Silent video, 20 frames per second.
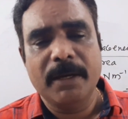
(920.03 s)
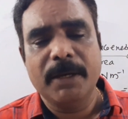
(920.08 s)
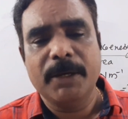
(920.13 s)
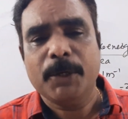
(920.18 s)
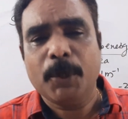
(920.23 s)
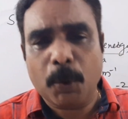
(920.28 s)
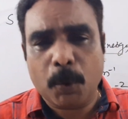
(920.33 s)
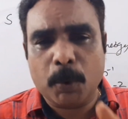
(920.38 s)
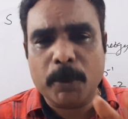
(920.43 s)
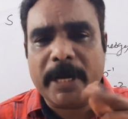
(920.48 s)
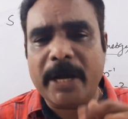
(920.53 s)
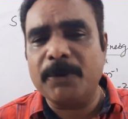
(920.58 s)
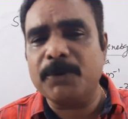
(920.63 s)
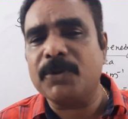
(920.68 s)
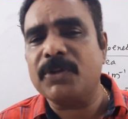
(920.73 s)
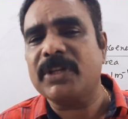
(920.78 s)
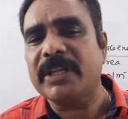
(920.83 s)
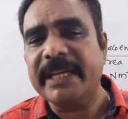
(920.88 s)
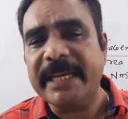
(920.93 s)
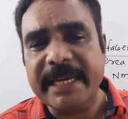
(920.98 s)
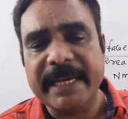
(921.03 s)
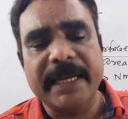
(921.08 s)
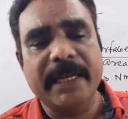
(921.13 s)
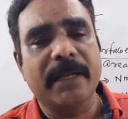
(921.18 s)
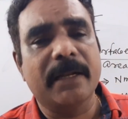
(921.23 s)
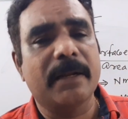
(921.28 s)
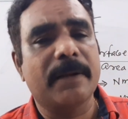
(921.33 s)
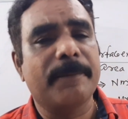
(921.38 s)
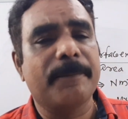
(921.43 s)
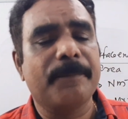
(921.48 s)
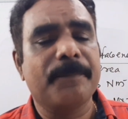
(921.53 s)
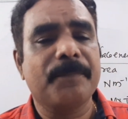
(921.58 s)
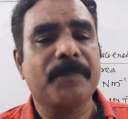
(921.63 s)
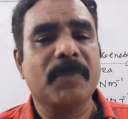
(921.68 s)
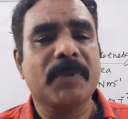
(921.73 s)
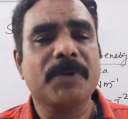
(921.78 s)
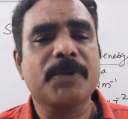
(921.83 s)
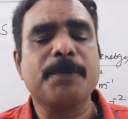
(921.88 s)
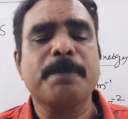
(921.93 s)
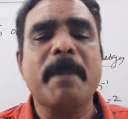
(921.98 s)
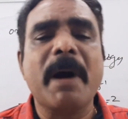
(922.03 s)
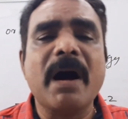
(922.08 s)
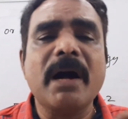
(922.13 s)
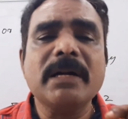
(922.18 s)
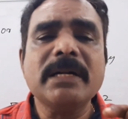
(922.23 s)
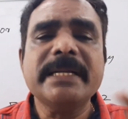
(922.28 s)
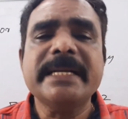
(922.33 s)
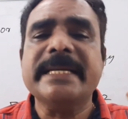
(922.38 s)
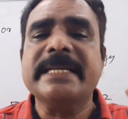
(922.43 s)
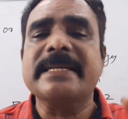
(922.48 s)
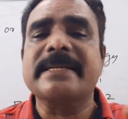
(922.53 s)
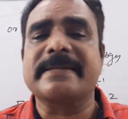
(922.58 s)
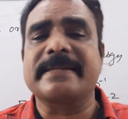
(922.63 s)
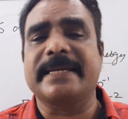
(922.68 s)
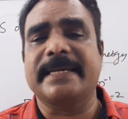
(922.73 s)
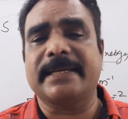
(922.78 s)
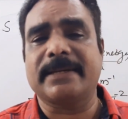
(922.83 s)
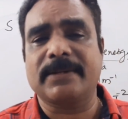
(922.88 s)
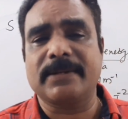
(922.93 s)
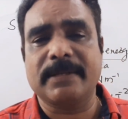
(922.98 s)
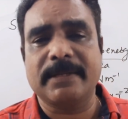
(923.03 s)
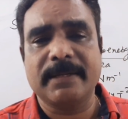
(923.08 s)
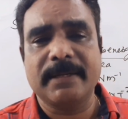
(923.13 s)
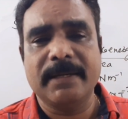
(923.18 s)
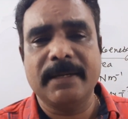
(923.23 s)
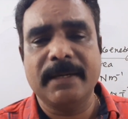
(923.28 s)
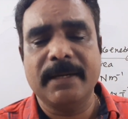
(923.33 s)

You could have seen small insects